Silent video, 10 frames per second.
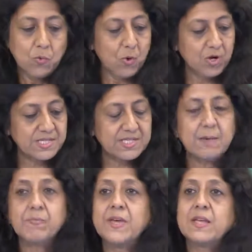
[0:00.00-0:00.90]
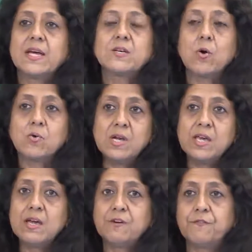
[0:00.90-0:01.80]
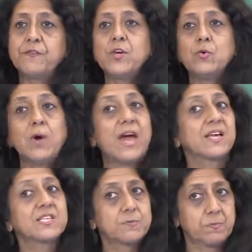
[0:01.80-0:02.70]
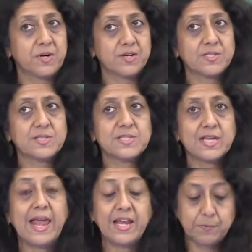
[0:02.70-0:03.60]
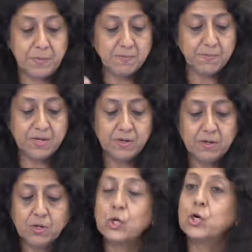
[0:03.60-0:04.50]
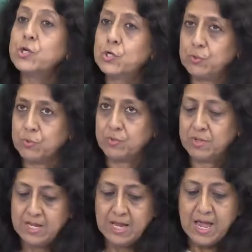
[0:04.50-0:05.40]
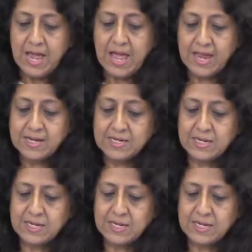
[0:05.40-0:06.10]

was something that only a few experts, select people, could do. And